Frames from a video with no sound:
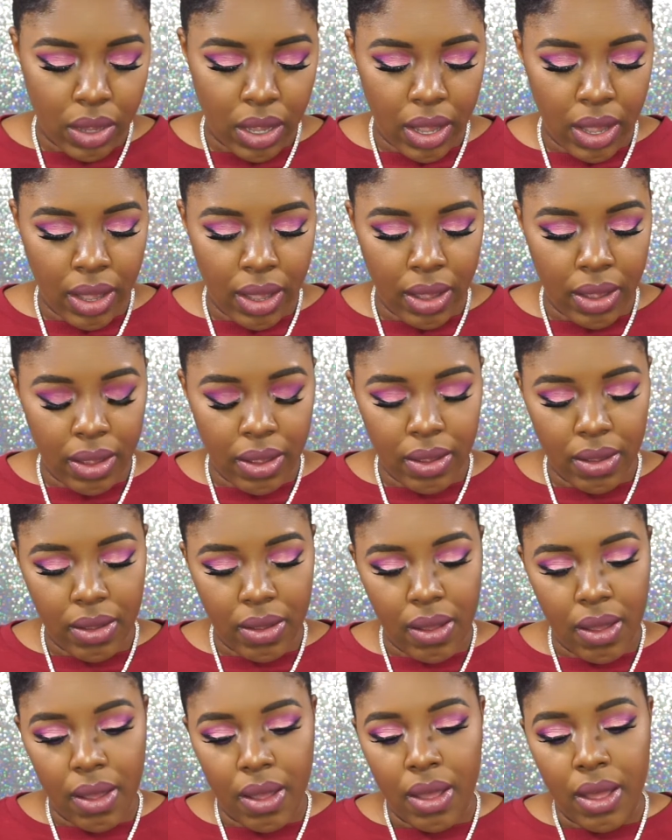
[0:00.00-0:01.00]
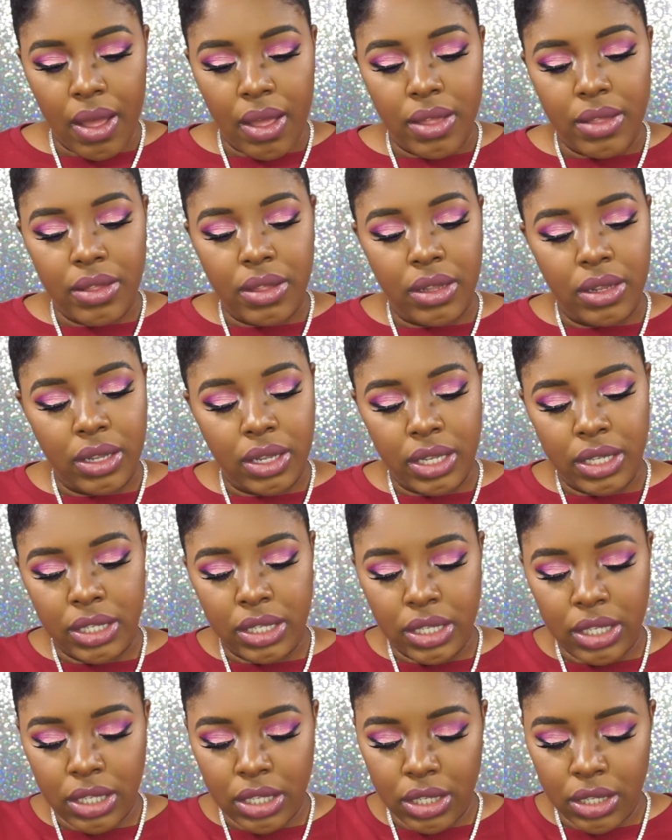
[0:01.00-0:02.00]
Okay, the
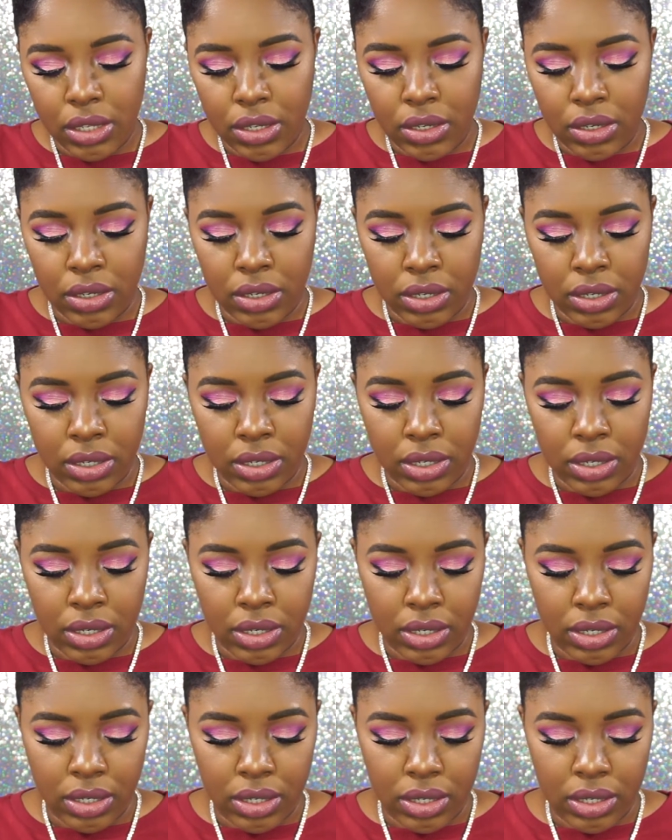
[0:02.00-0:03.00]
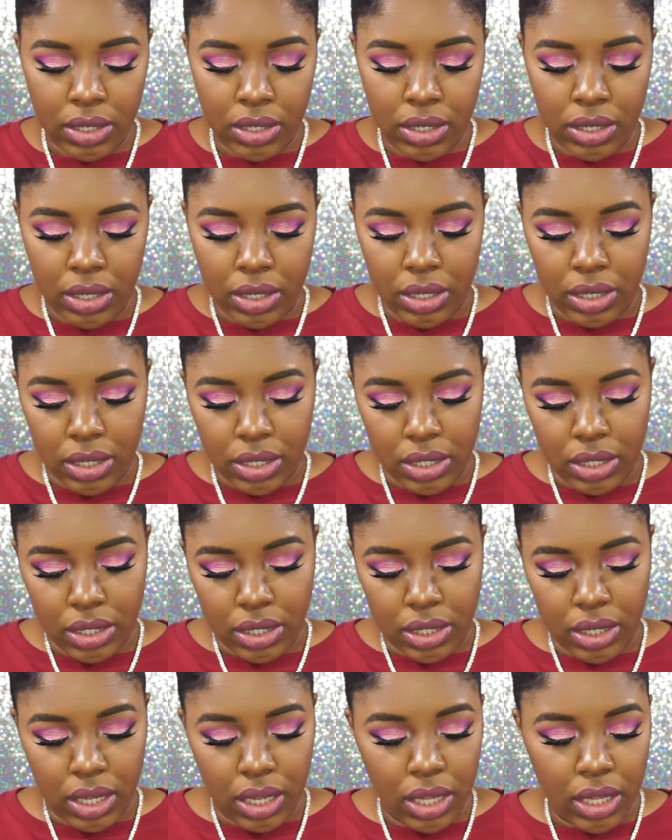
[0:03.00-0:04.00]
lens is on.
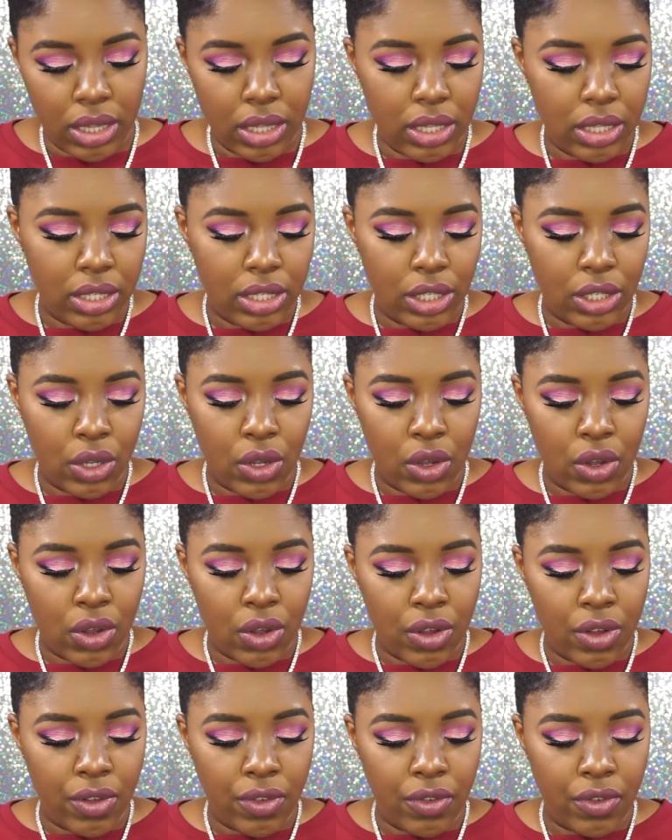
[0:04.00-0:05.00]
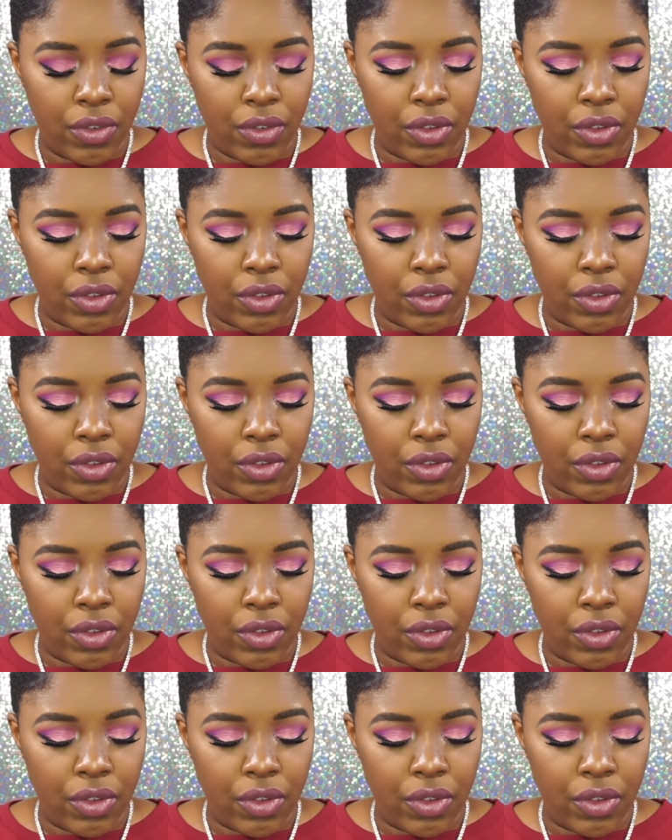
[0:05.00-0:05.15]
Take this off.